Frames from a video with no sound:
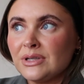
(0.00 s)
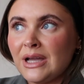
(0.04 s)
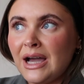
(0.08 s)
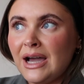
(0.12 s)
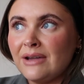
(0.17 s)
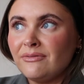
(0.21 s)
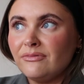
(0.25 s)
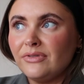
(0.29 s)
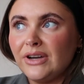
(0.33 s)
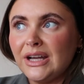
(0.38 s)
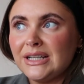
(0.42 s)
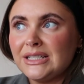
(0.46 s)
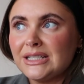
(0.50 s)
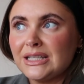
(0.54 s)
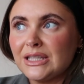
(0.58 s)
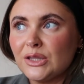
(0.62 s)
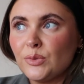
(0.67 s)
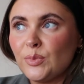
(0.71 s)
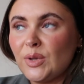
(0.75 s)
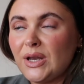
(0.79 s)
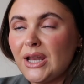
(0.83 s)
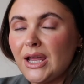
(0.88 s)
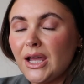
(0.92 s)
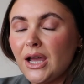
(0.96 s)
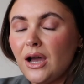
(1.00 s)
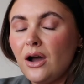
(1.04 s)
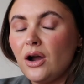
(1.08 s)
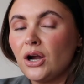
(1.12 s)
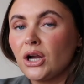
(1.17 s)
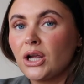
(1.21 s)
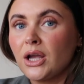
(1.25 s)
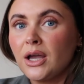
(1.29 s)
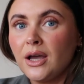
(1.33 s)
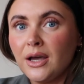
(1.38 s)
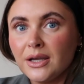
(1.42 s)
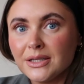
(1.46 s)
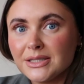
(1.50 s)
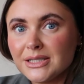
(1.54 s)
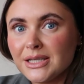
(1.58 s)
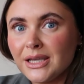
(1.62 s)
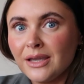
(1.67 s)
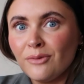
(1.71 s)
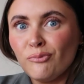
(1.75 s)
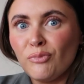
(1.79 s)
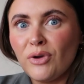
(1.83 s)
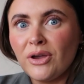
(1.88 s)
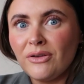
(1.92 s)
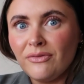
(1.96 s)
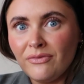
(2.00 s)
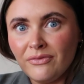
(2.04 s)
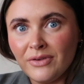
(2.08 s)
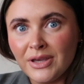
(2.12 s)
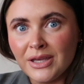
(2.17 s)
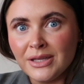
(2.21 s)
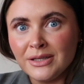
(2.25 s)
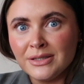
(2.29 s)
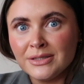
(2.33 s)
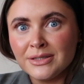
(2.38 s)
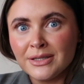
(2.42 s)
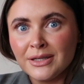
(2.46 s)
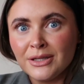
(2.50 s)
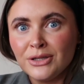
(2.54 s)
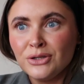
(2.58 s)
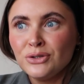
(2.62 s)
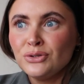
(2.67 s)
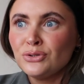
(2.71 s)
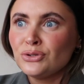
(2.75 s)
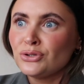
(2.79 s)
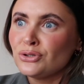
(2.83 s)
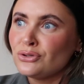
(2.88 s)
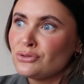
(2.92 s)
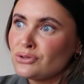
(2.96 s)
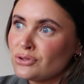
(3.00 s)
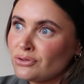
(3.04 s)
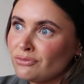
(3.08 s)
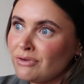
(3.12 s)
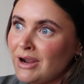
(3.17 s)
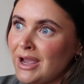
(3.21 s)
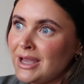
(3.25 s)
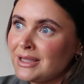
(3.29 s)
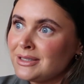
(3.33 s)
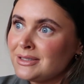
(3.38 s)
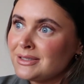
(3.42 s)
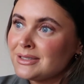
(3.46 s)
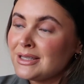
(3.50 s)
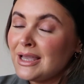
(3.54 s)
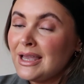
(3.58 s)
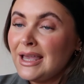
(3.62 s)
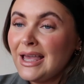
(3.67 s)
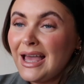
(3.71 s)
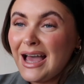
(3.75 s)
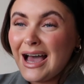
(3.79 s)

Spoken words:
I'm finding at the minute are cutting my feet to shreds.